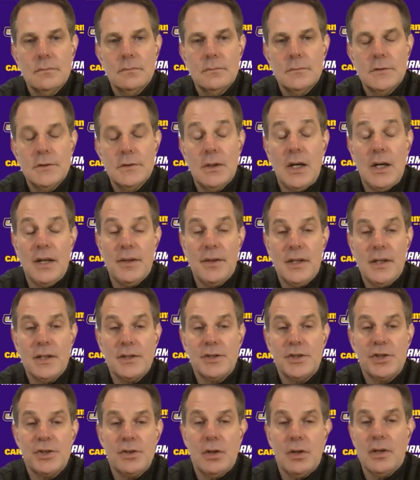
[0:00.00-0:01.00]
Well, I think it
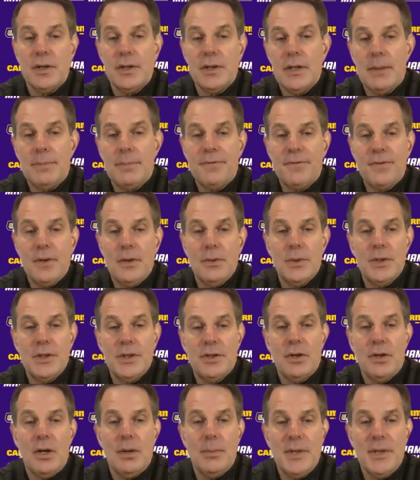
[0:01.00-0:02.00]
started up front. We
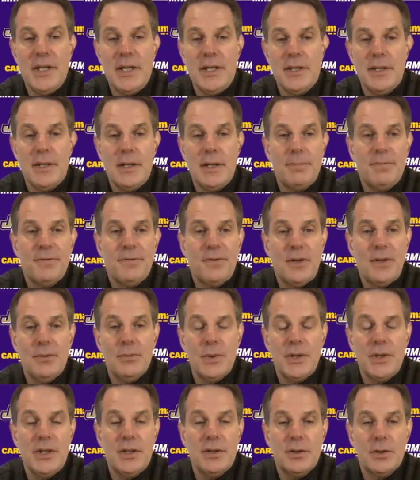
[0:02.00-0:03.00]
dominated up front.
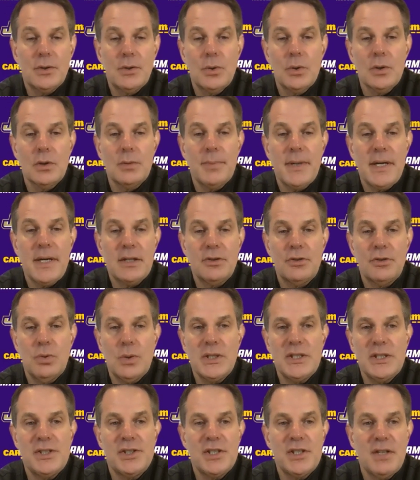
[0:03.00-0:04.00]
We hit the quarterback
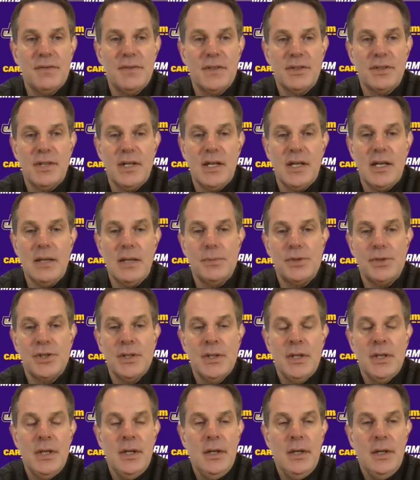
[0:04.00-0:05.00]
27 times.
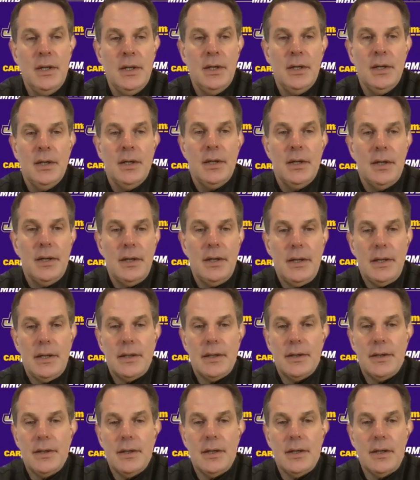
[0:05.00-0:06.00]

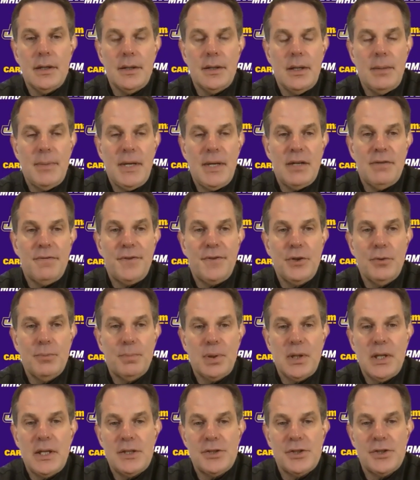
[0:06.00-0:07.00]
And they made a few
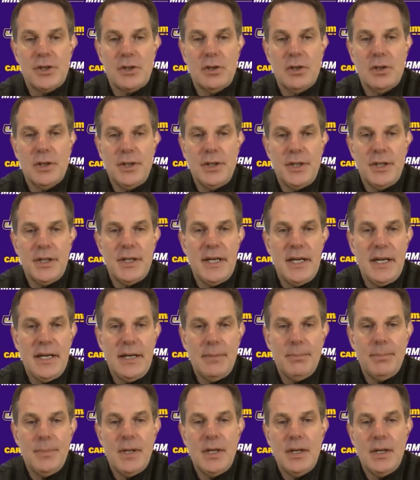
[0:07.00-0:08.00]
plays early in the
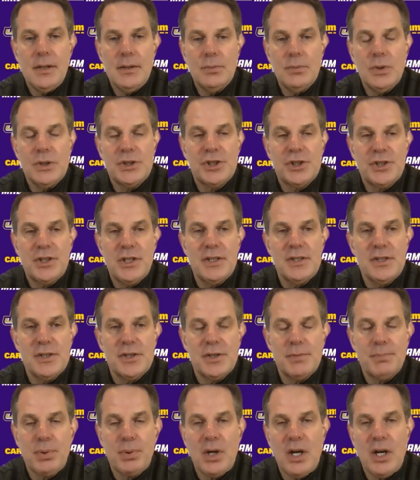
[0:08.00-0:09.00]
game, which didn't
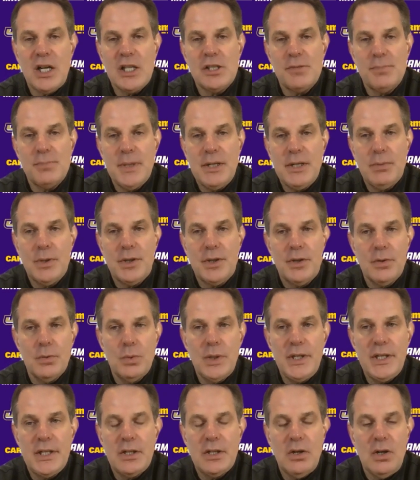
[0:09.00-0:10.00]
surprise me with the
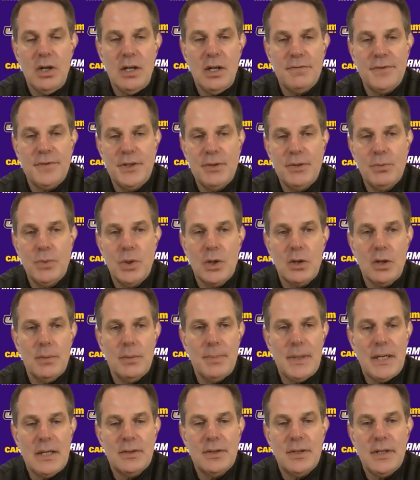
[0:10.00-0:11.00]
week off. You worry
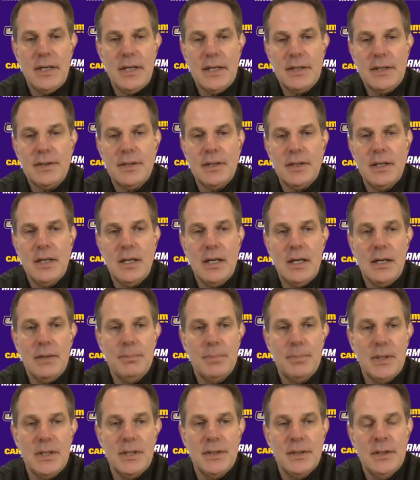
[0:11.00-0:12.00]
about that.
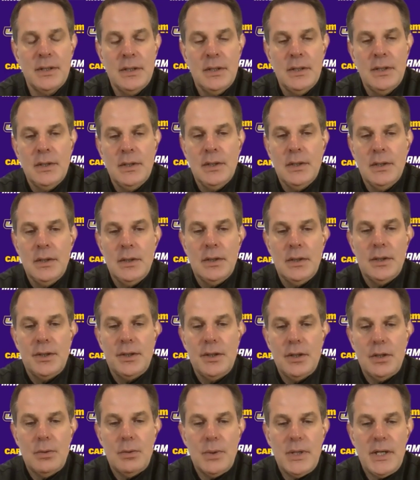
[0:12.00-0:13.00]
But, you
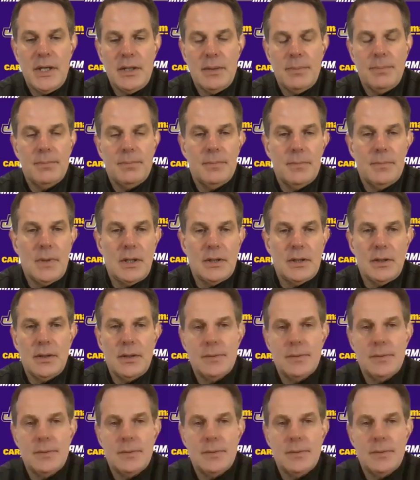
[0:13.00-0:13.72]
know, we had a